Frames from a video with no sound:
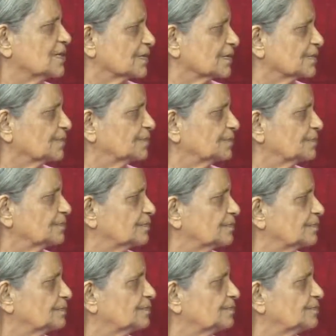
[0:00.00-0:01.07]
It's very true.
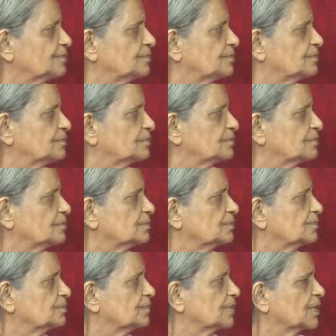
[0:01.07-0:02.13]
Very true.
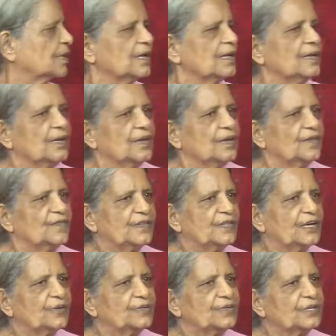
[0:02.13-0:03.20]

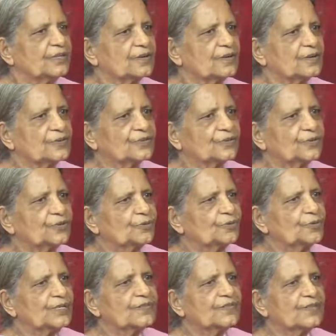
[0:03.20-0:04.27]
Without it, also
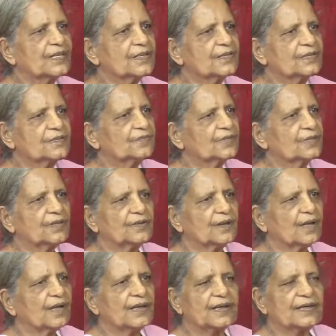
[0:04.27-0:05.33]
nobody says.
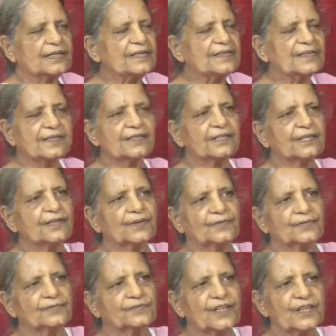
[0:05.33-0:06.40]
Uh, at least in the
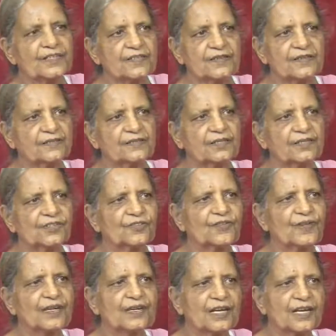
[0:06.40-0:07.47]
West, it's a
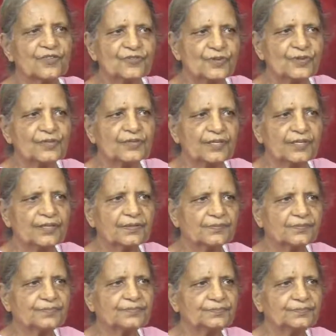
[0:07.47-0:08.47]
very natural thing.